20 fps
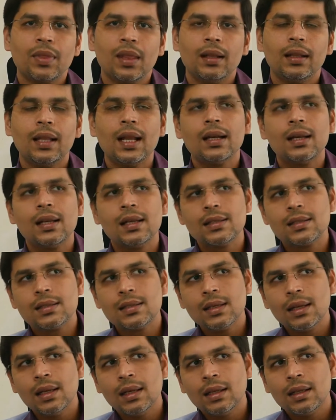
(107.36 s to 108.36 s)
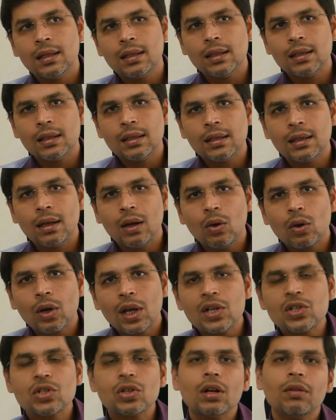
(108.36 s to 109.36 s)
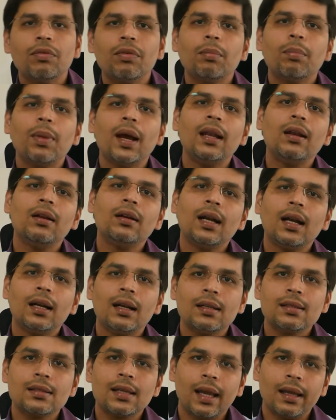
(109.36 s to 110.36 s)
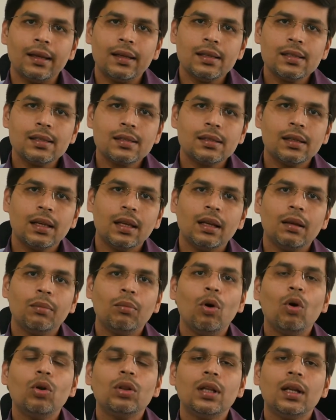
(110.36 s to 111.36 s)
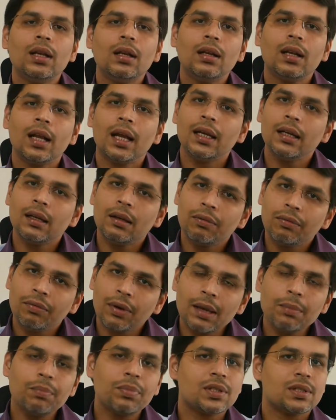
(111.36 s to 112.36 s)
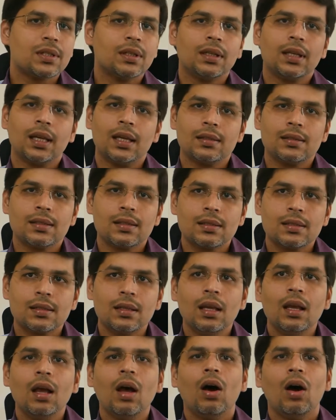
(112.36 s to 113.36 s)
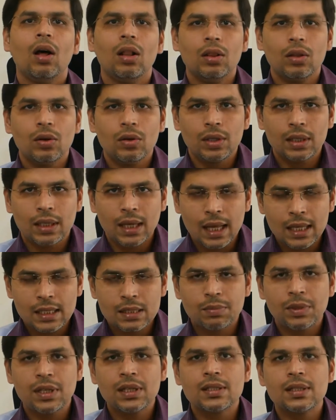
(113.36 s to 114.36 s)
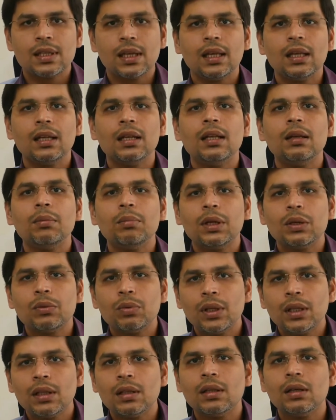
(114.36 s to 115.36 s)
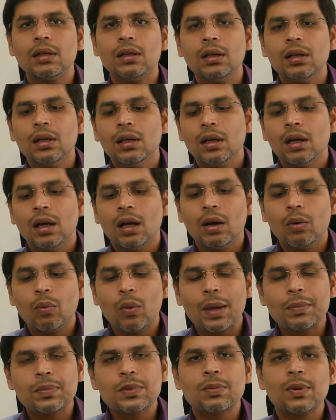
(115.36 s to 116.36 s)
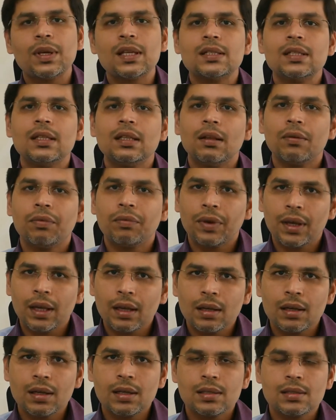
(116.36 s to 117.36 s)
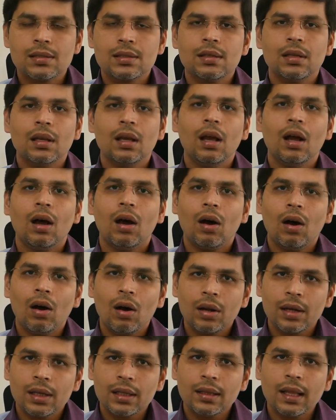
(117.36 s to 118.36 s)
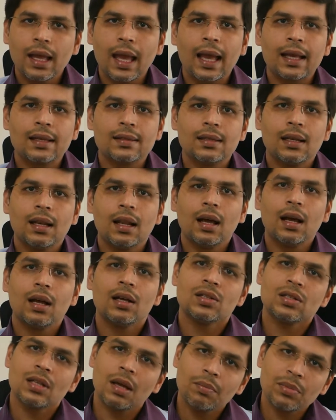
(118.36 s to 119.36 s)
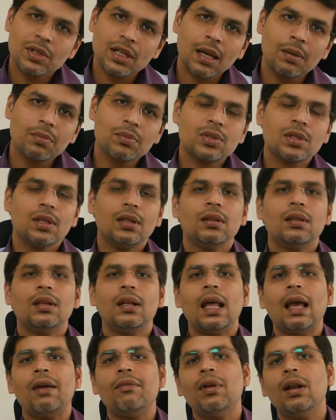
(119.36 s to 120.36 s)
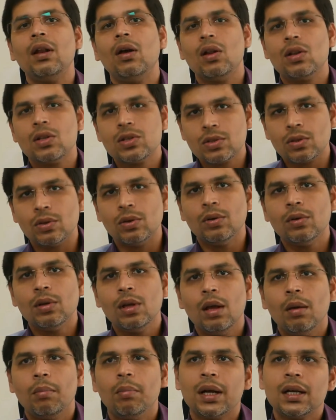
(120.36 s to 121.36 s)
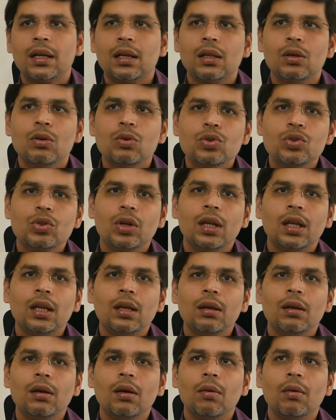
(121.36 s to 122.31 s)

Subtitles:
That is the location of a pilonidal sinus in more than 95% cases. Although it has been seen in between the web space in the fingers or in the axilla, sometimes in the navel also, but usually,